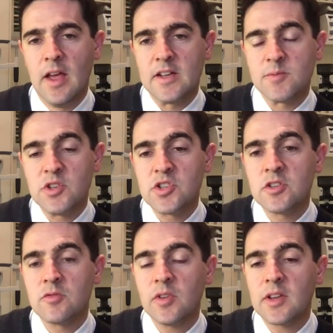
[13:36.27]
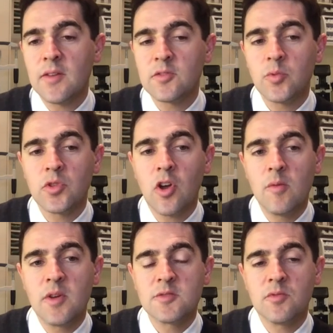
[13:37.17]
As I mentioned, really comfortable with
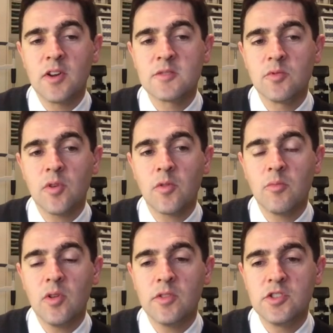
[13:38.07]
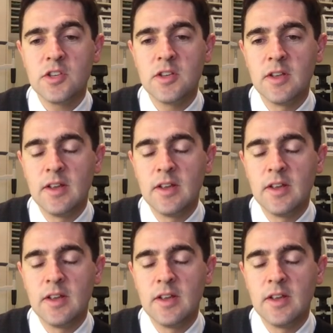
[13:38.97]
co-management arrangement with ophthalmology.